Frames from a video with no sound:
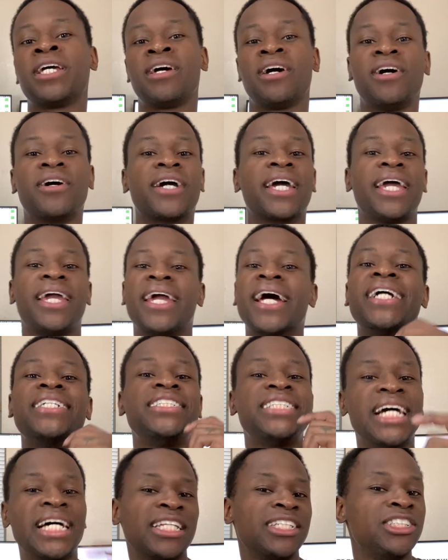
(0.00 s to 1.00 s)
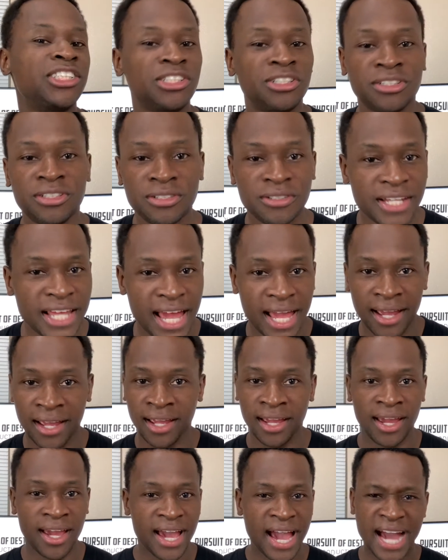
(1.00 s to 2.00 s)
Okay, I challenge you to do that.
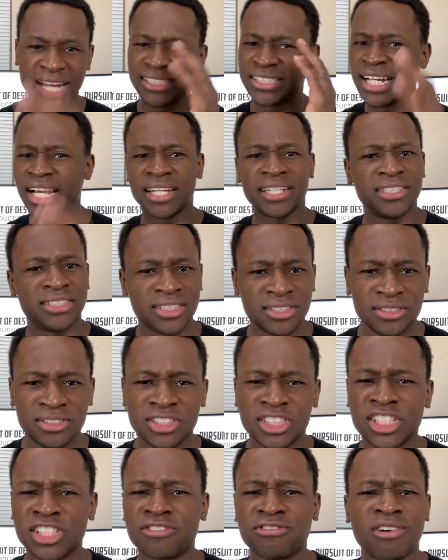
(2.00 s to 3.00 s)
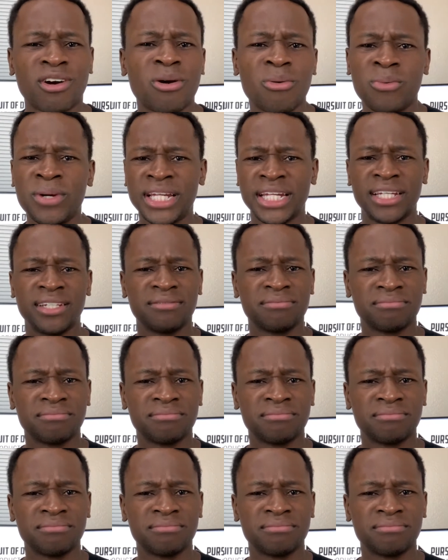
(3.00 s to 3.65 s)
I challenge you just for a week.